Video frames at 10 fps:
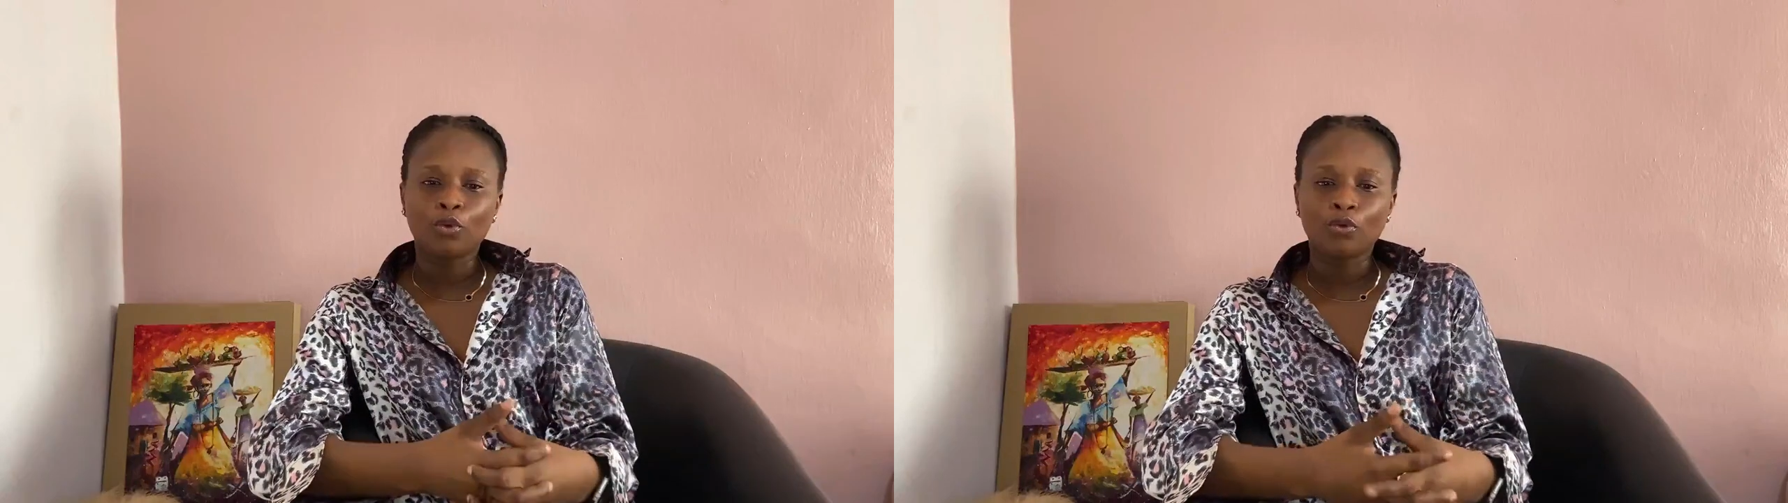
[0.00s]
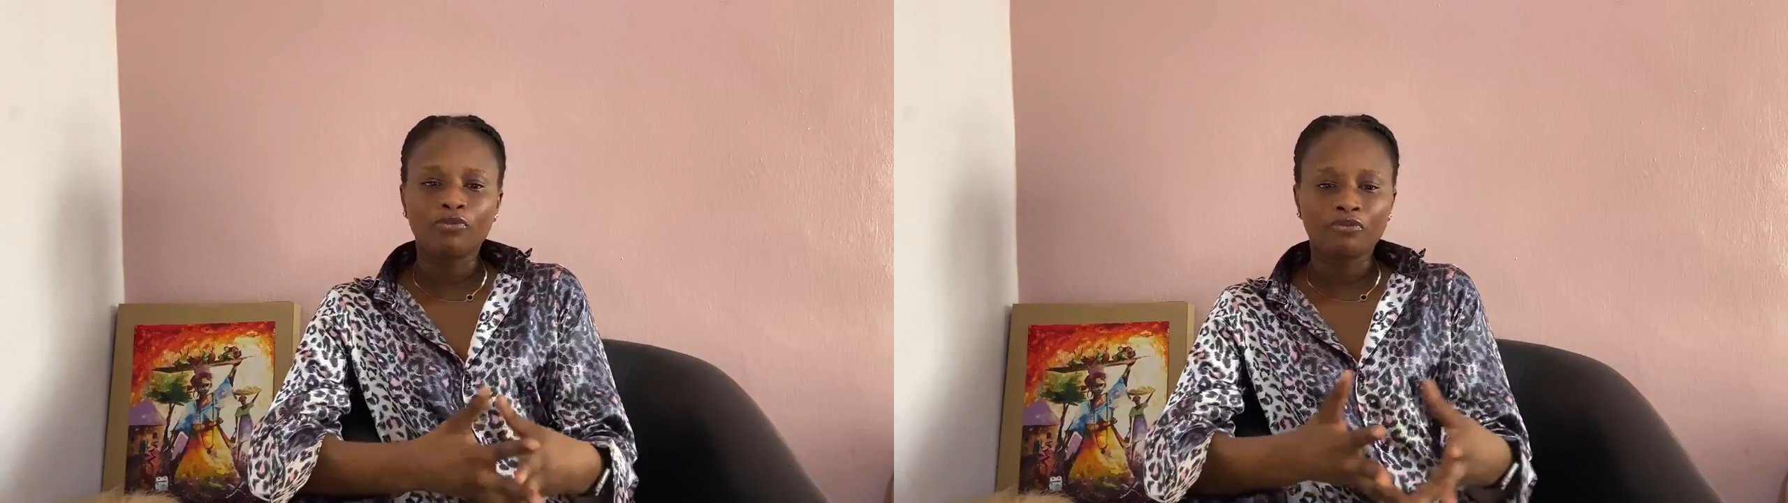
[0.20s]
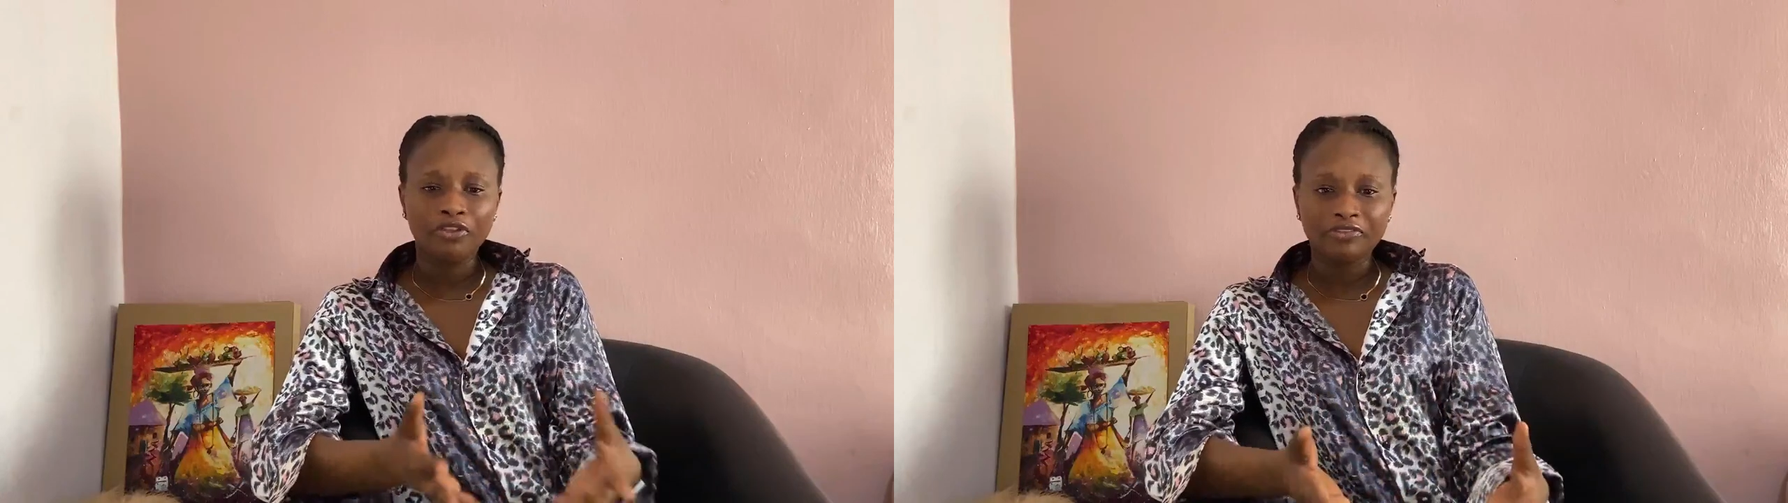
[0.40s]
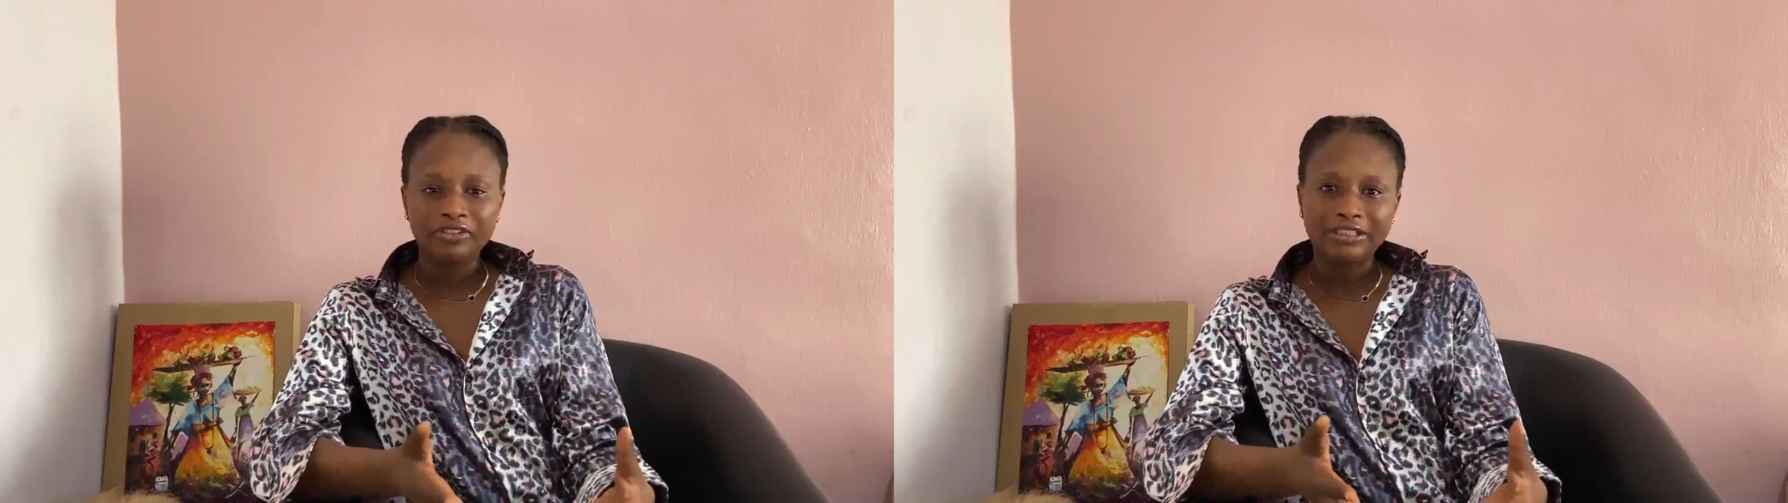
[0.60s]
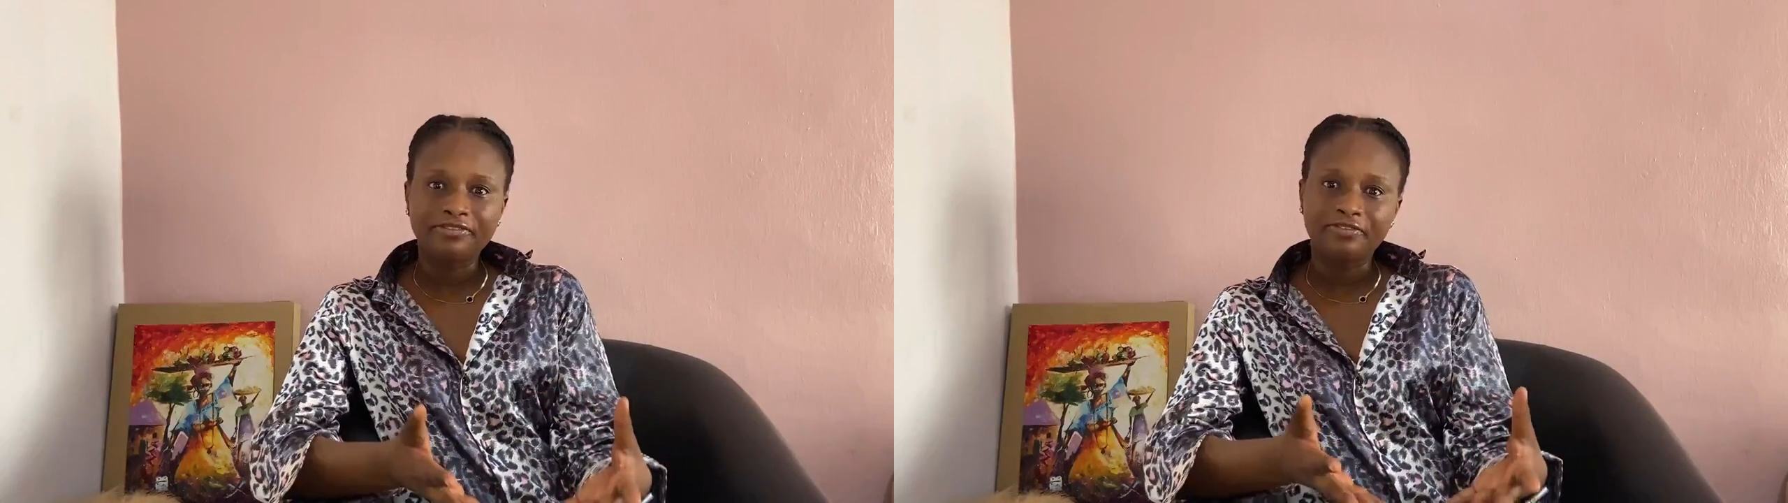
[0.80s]
go
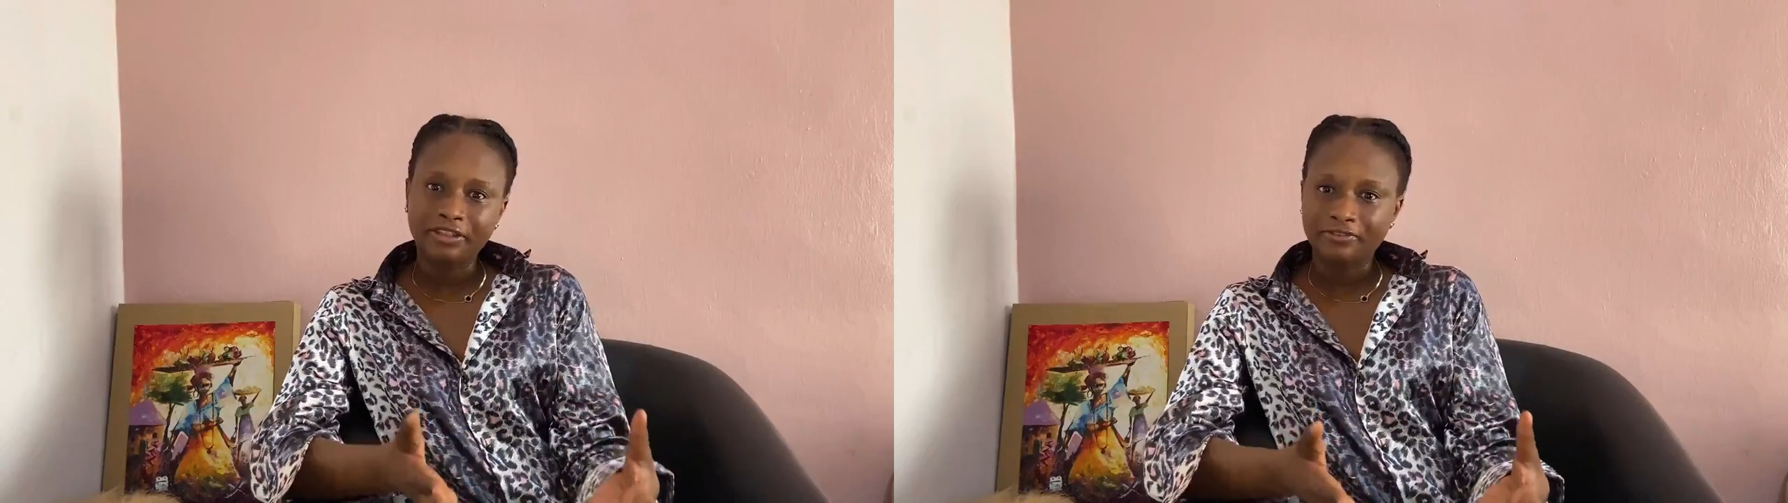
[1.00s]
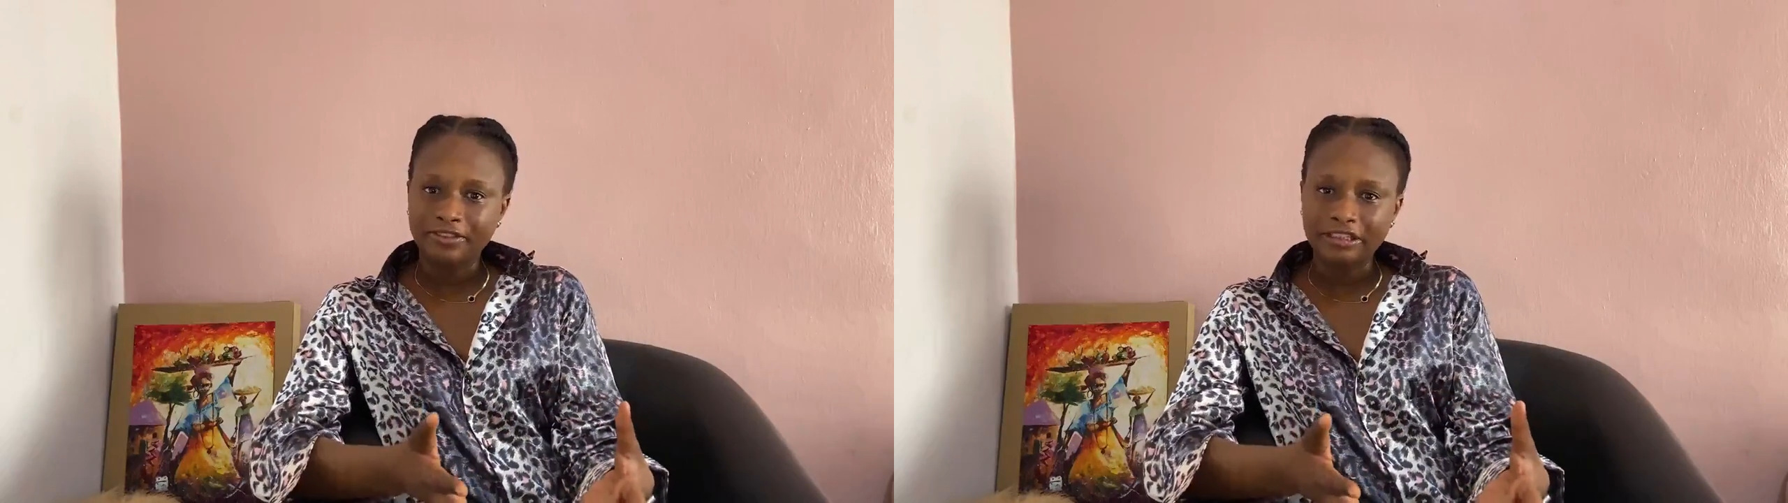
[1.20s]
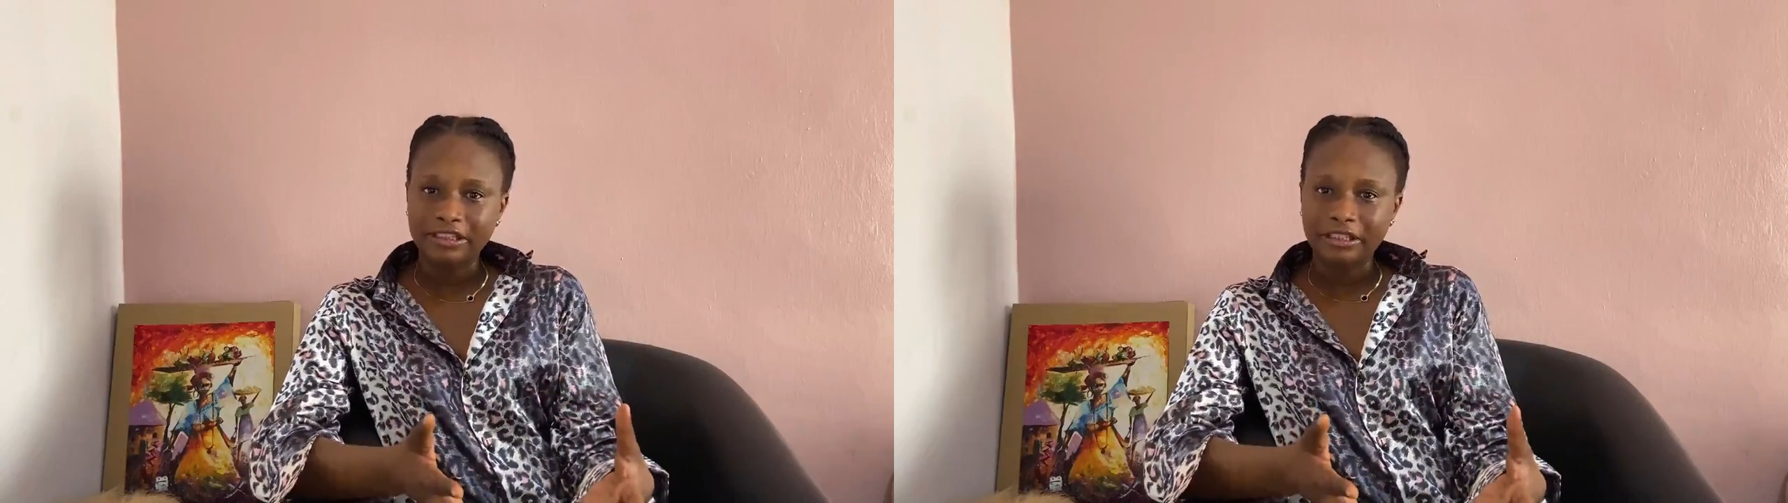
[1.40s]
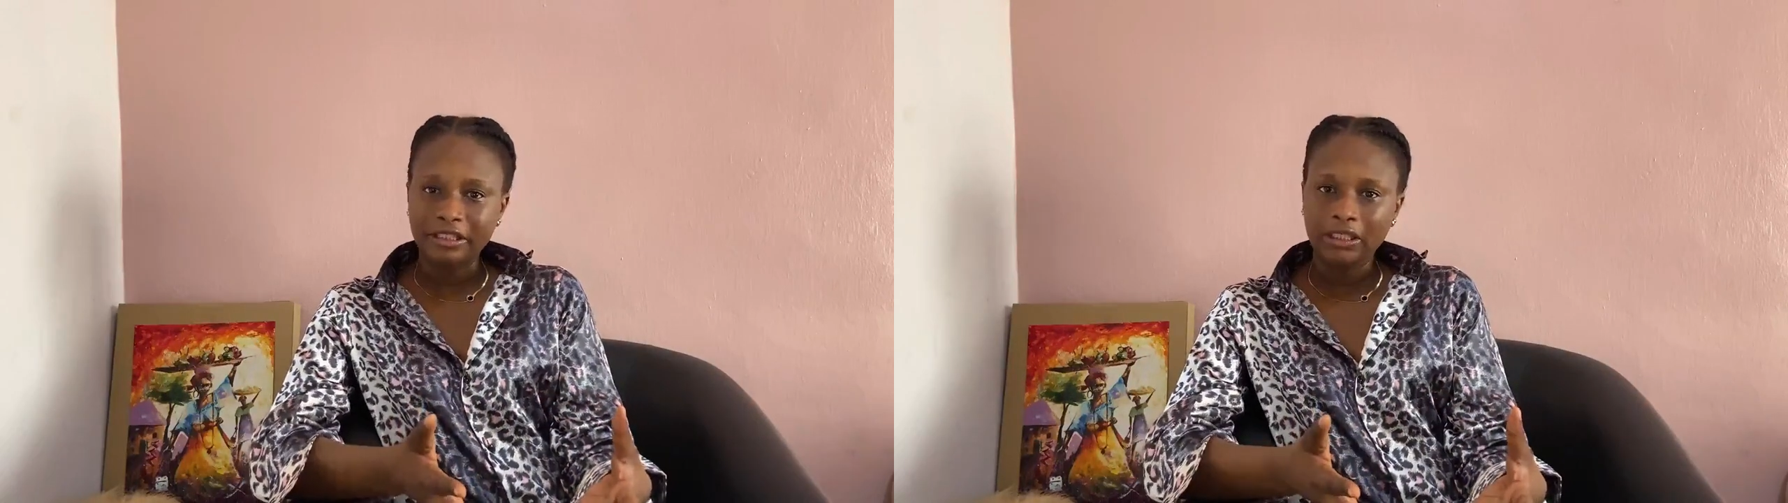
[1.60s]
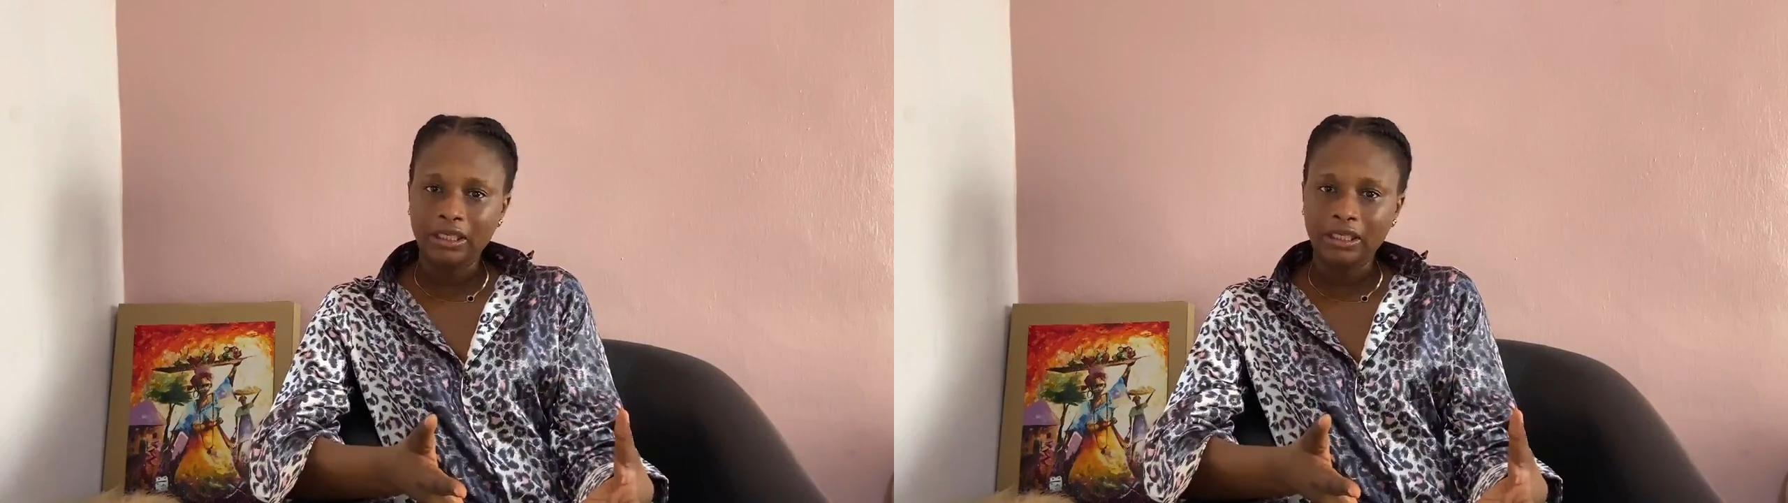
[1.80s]
50 50